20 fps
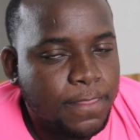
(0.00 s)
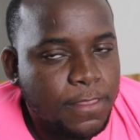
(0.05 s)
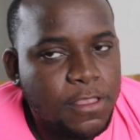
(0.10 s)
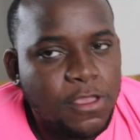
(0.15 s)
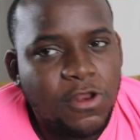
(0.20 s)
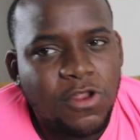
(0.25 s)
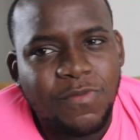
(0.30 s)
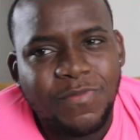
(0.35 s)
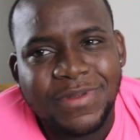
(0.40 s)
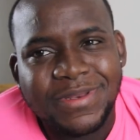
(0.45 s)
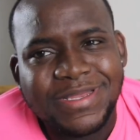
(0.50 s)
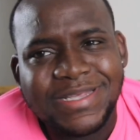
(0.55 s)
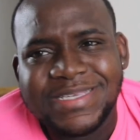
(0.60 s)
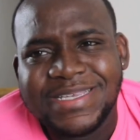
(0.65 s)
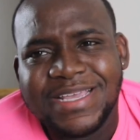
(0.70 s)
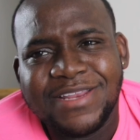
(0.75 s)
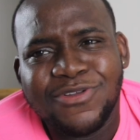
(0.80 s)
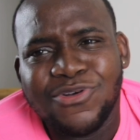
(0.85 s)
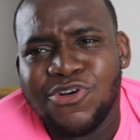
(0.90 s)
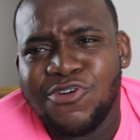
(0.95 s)
You know, but this
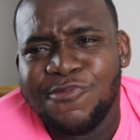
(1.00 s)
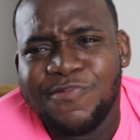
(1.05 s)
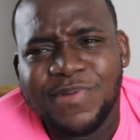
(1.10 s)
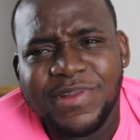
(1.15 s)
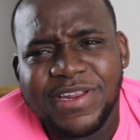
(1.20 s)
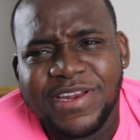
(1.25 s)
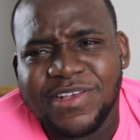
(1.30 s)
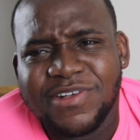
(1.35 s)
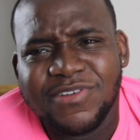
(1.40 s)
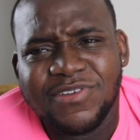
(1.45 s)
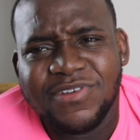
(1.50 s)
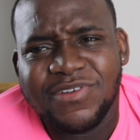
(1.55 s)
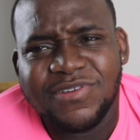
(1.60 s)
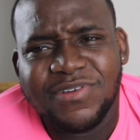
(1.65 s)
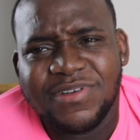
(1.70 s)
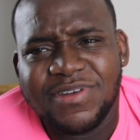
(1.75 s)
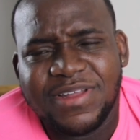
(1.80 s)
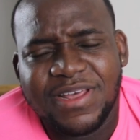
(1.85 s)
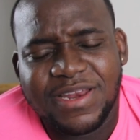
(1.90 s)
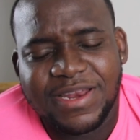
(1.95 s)
ain't the whole political
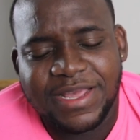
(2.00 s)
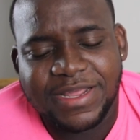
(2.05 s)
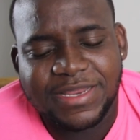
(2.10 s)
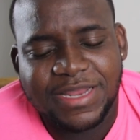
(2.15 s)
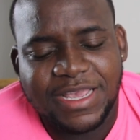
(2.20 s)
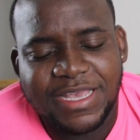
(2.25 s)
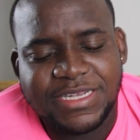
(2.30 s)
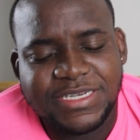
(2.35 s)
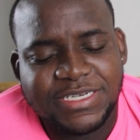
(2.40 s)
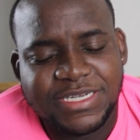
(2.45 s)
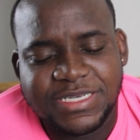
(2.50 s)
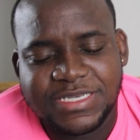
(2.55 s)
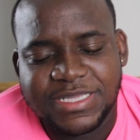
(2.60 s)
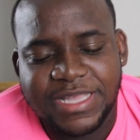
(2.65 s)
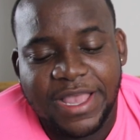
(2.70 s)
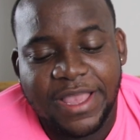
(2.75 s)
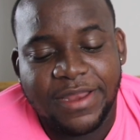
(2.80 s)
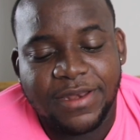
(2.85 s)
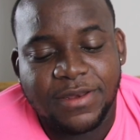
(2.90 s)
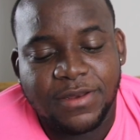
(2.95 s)
or not like that. It's just
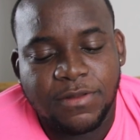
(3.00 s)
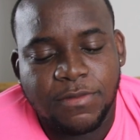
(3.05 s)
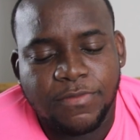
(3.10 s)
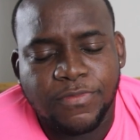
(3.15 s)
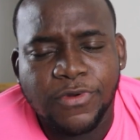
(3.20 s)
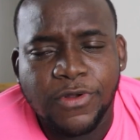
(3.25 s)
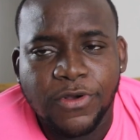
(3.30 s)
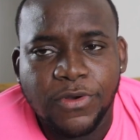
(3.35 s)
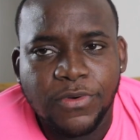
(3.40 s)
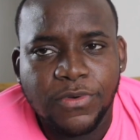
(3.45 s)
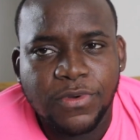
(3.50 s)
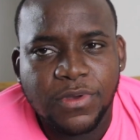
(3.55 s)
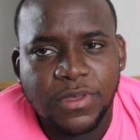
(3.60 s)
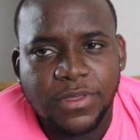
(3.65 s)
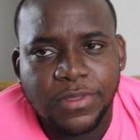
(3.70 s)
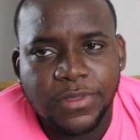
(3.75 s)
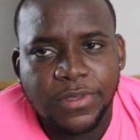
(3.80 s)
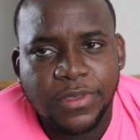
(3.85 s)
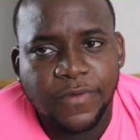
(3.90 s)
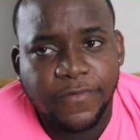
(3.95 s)
that, bro,
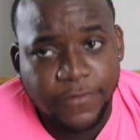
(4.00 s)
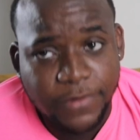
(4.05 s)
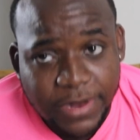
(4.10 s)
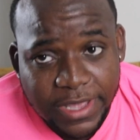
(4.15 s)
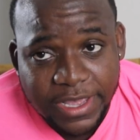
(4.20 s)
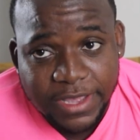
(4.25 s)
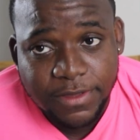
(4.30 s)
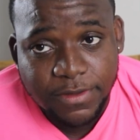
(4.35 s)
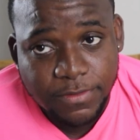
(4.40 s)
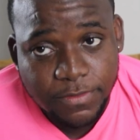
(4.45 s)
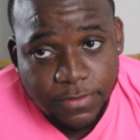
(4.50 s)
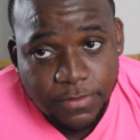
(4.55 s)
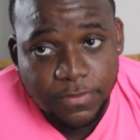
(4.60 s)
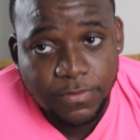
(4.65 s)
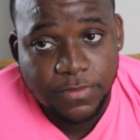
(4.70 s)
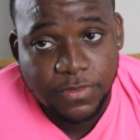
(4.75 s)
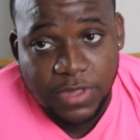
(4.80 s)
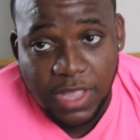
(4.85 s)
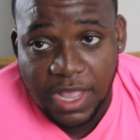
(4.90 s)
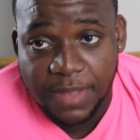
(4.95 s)
if you like
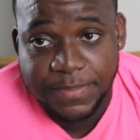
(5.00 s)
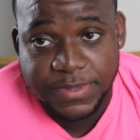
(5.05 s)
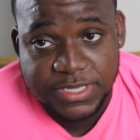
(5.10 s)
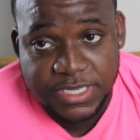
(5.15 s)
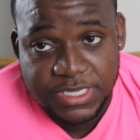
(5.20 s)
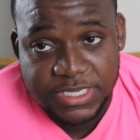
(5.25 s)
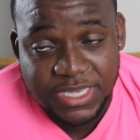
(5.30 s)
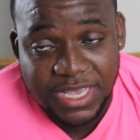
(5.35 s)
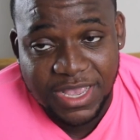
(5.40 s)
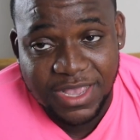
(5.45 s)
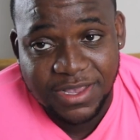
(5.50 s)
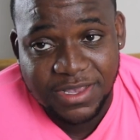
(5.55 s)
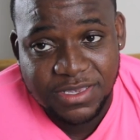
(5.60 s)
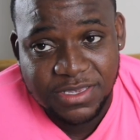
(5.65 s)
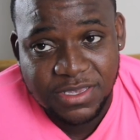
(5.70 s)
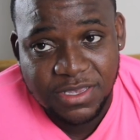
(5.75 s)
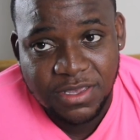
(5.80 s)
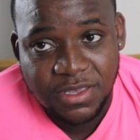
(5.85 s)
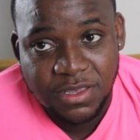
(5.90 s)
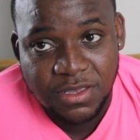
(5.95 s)
the opposite
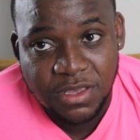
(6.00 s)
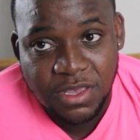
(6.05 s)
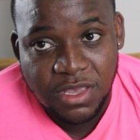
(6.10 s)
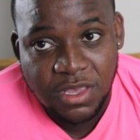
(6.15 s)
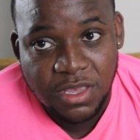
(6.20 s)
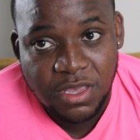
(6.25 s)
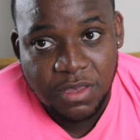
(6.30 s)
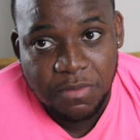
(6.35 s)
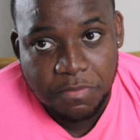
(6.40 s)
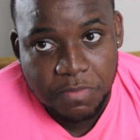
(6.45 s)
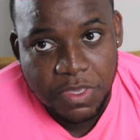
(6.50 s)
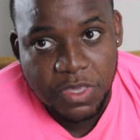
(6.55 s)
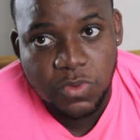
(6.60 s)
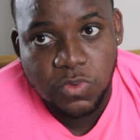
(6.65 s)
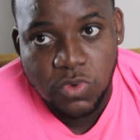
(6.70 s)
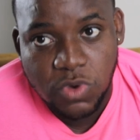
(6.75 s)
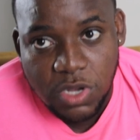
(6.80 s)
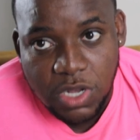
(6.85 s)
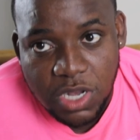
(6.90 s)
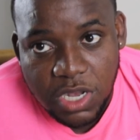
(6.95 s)
sex, be
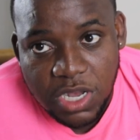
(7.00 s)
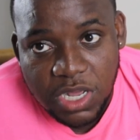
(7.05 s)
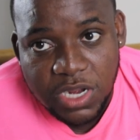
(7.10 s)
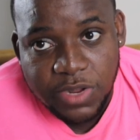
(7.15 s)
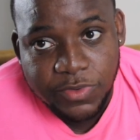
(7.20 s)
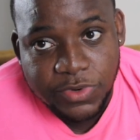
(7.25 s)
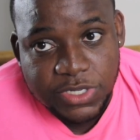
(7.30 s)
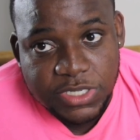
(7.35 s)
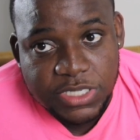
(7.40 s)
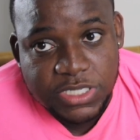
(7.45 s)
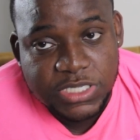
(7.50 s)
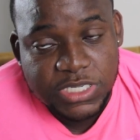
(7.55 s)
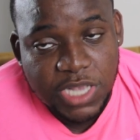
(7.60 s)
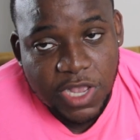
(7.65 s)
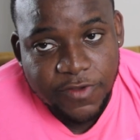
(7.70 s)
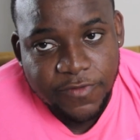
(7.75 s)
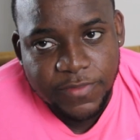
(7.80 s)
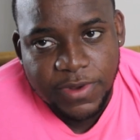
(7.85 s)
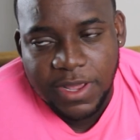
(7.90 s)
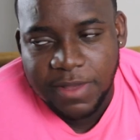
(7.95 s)
100 with
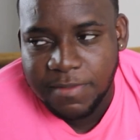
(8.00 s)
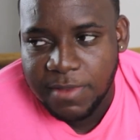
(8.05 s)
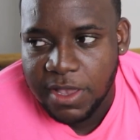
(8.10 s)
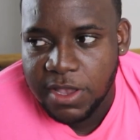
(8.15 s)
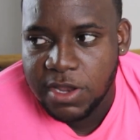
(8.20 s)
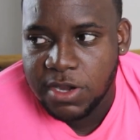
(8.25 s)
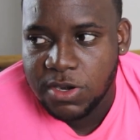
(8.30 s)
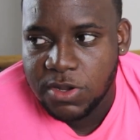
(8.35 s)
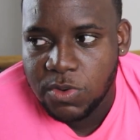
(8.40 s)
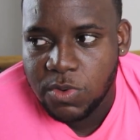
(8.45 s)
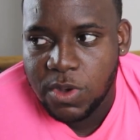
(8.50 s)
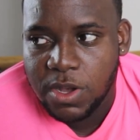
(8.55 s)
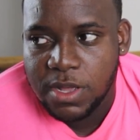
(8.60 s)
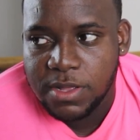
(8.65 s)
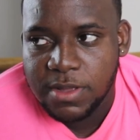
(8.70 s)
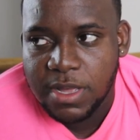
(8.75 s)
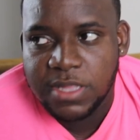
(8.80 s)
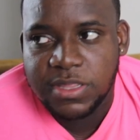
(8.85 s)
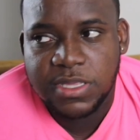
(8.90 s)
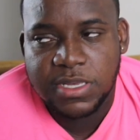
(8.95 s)
yourself and be like, man, you know what?
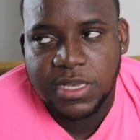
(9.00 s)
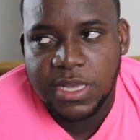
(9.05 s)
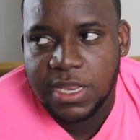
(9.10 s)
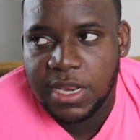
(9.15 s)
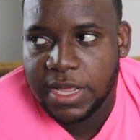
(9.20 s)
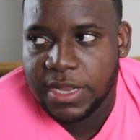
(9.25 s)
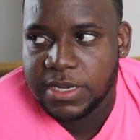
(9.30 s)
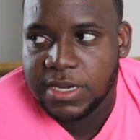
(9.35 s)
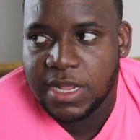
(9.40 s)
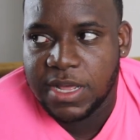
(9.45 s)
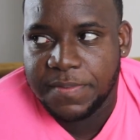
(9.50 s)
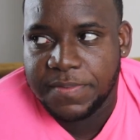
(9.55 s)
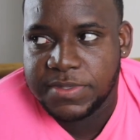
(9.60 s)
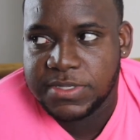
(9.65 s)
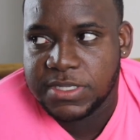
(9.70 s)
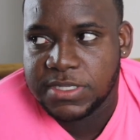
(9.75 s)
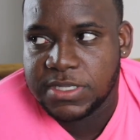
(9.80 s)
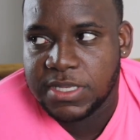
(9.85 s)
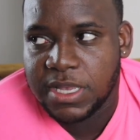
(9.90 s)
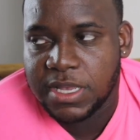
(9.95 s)
I think I like the
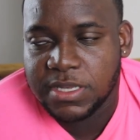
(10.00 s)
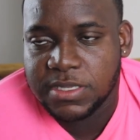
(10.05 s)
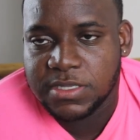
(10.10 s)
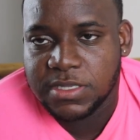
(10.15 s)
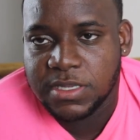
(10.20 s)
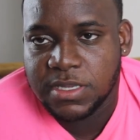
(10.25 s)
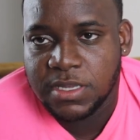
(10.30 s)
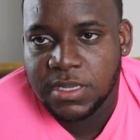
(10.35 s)
opposite sex.